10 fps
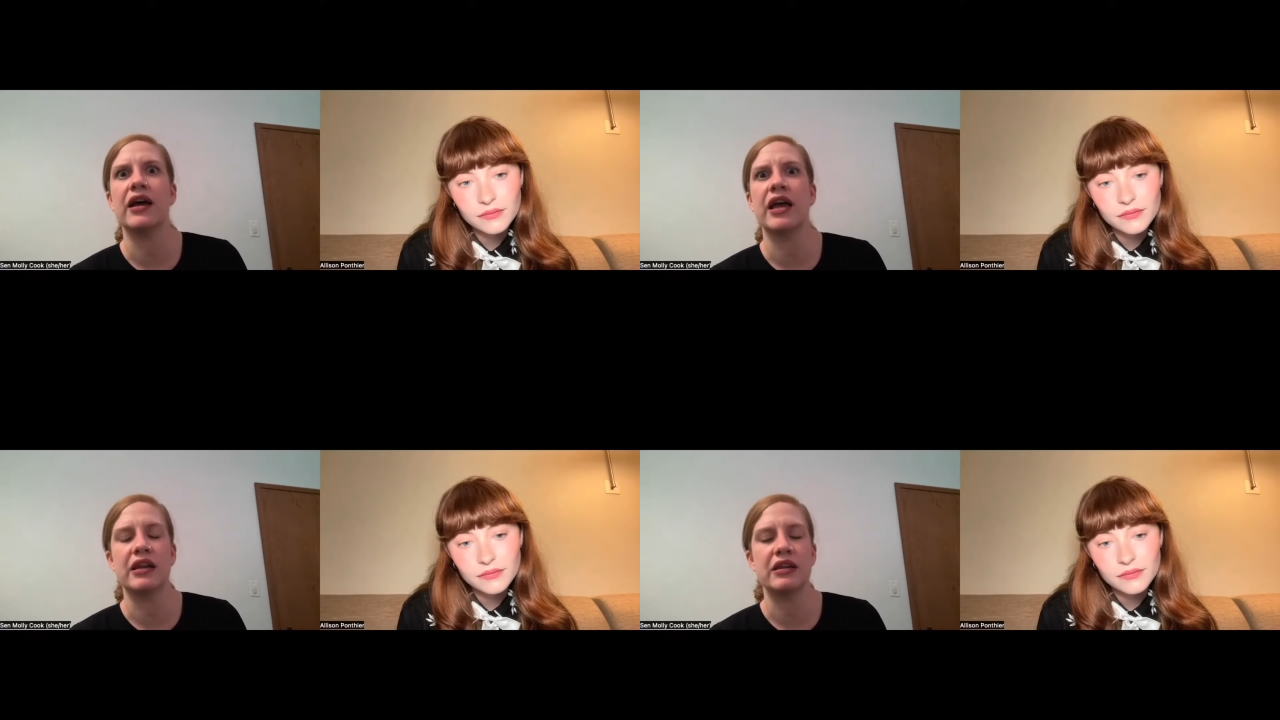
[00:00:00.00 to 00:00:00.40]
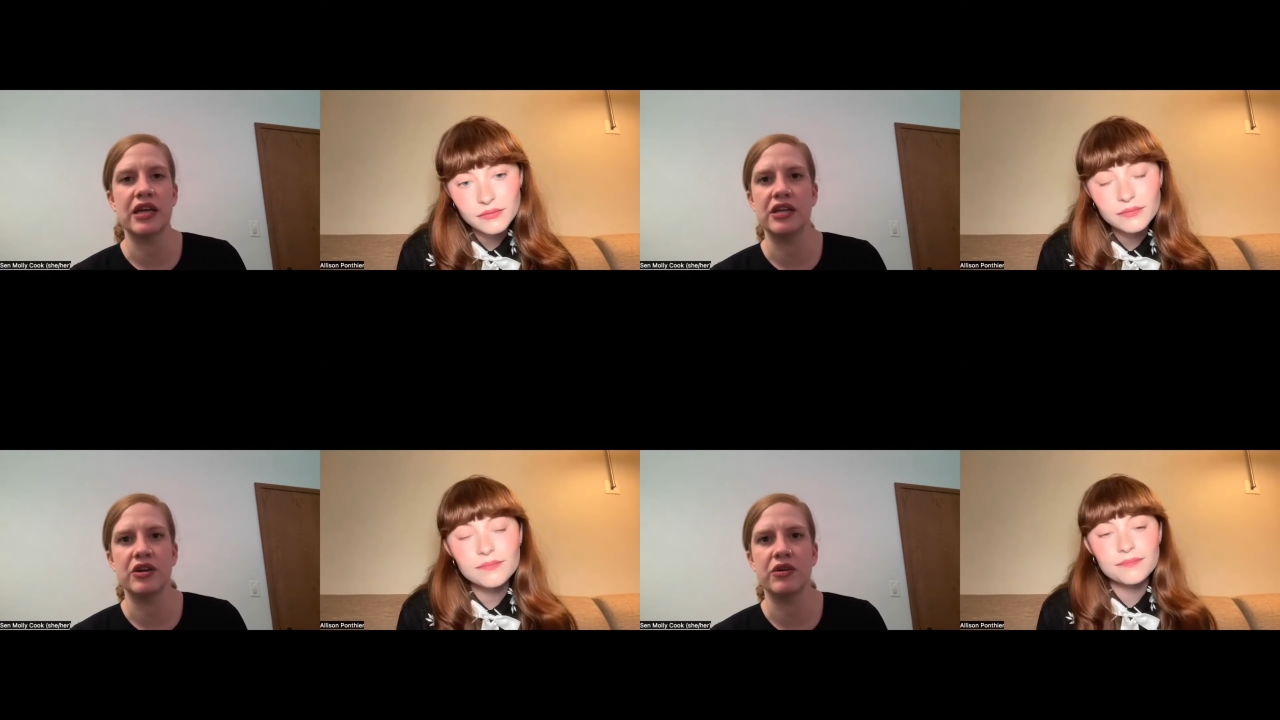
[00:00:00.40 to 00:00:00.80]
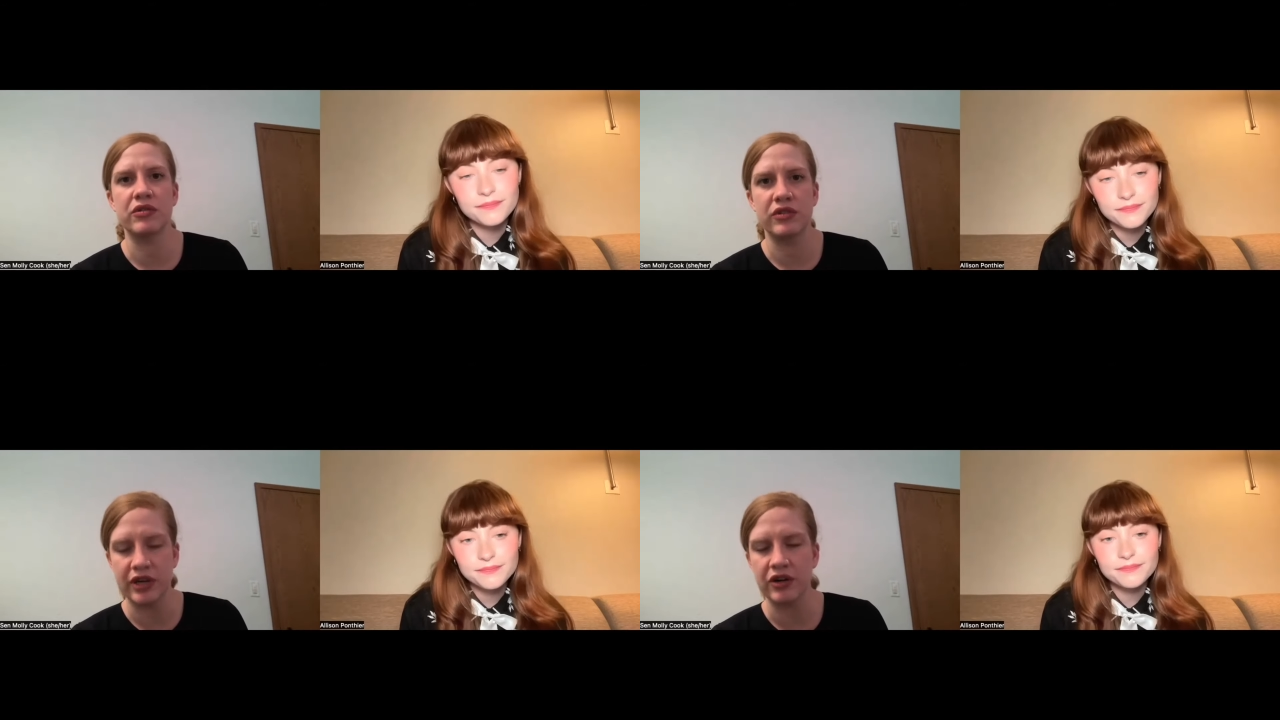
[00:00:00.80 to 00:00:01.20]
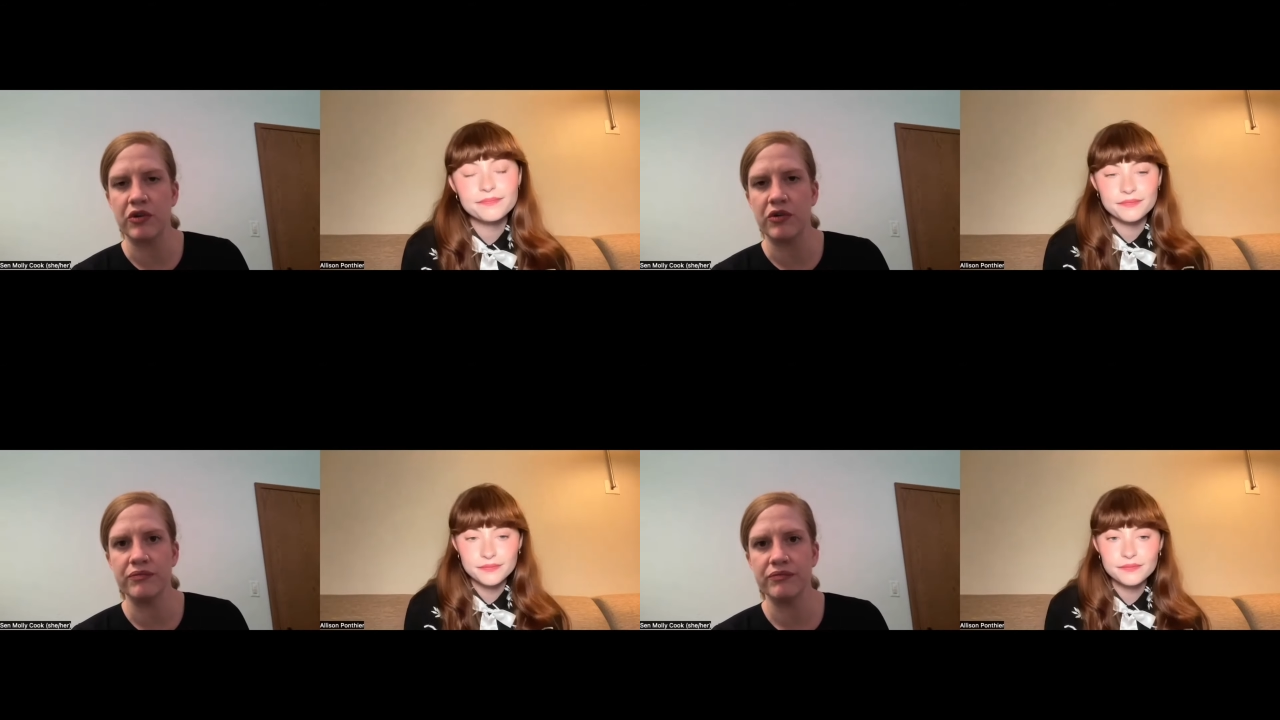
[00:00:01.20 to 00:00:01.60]
Speaker 1: and and you know
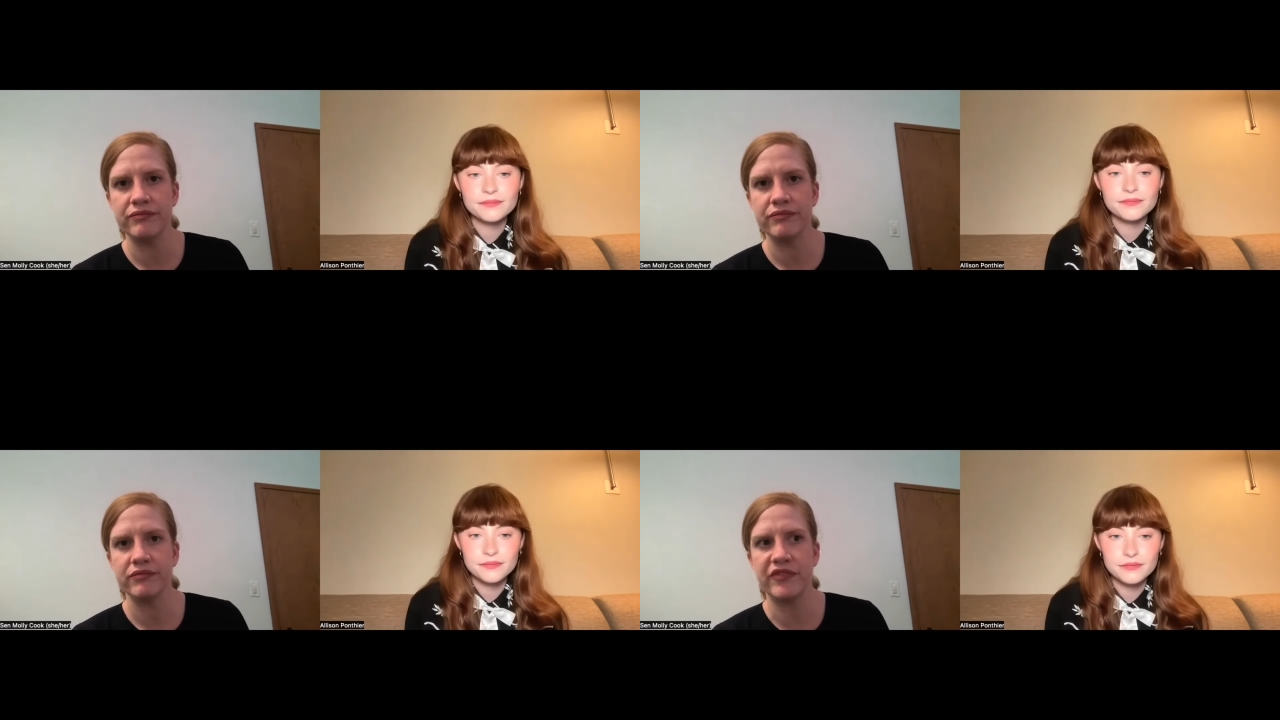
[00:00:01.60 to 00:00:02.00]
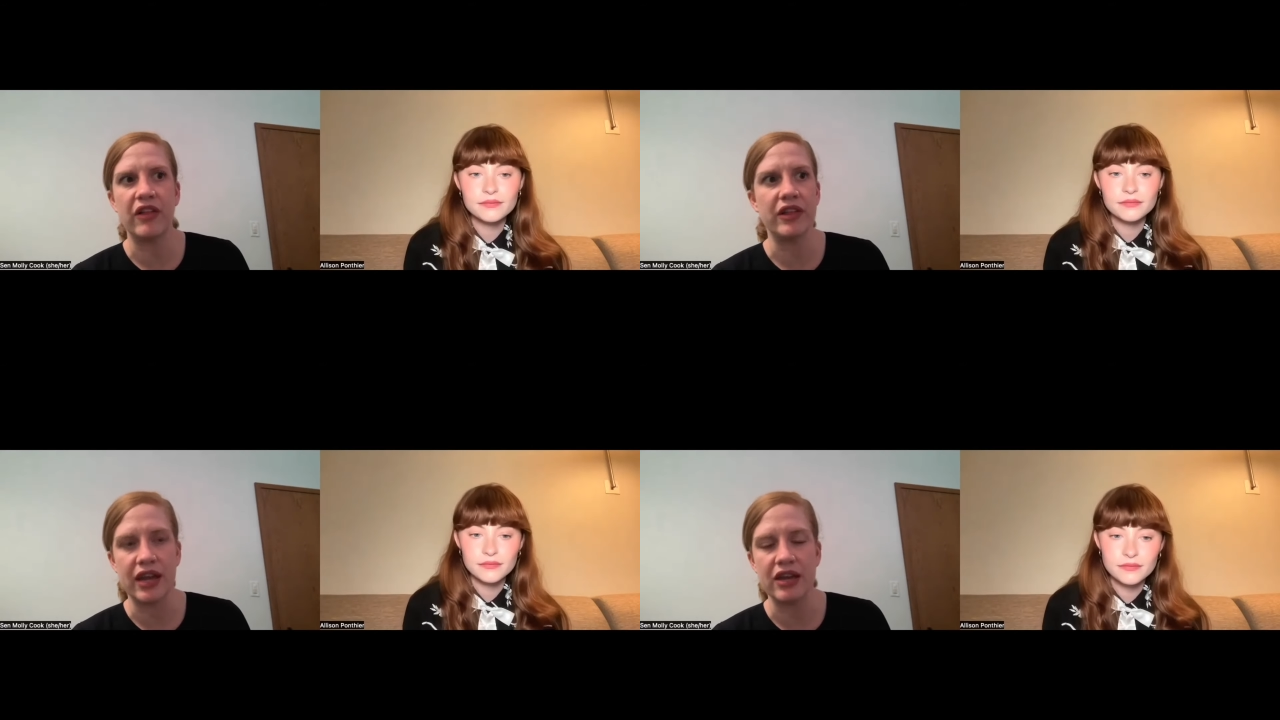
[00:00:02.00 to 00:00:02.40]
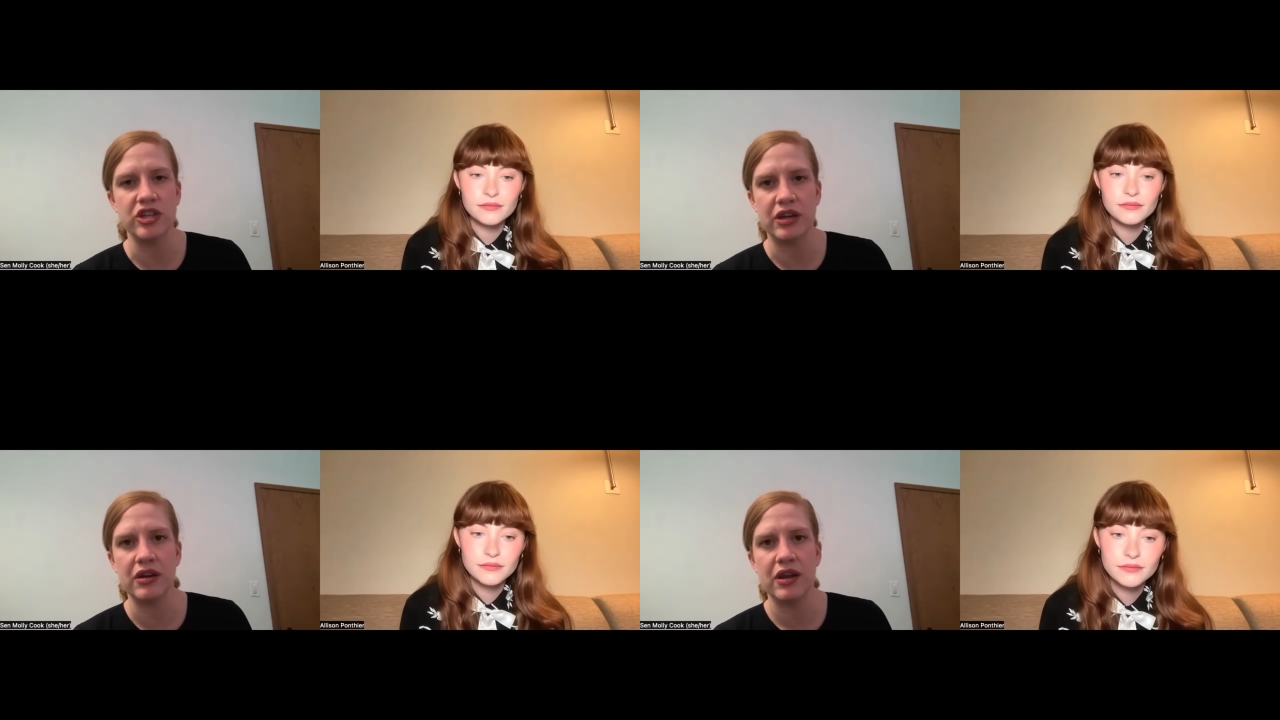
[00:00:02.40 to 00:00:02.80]
clinical validation